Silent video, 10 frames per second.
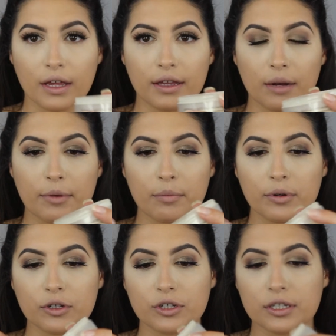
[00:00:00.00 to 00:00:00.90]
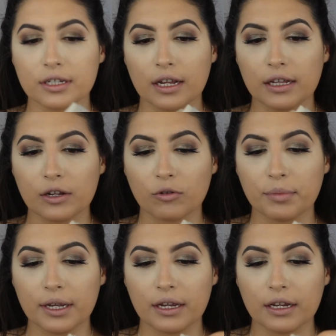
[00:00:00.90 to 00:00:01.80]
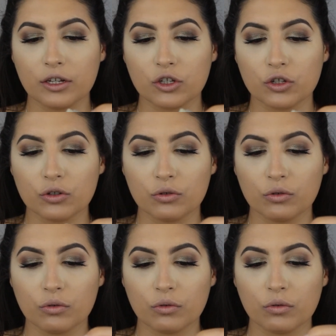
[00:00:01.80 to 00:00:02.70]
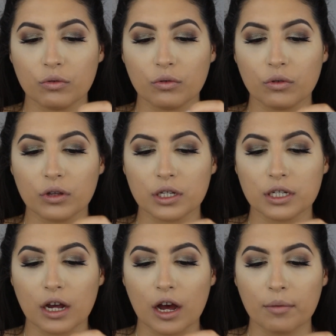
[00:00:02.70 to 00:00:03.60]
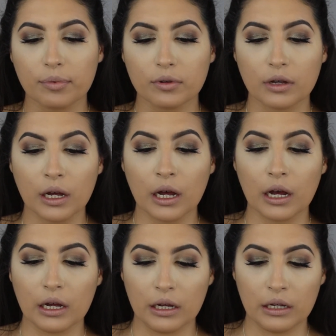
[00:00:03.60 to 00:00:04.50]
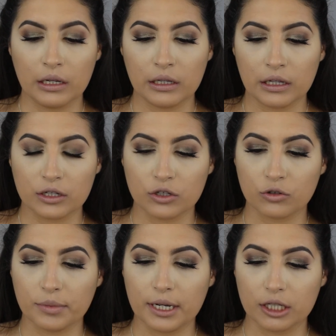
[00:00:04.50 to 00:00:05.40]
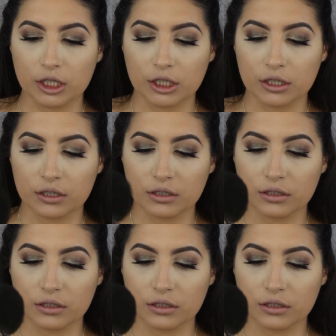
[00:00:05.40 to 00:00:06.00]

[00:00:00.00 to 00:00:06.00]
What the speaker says: And I'm gonna put just a little bit into the top. Ugh, that's too much.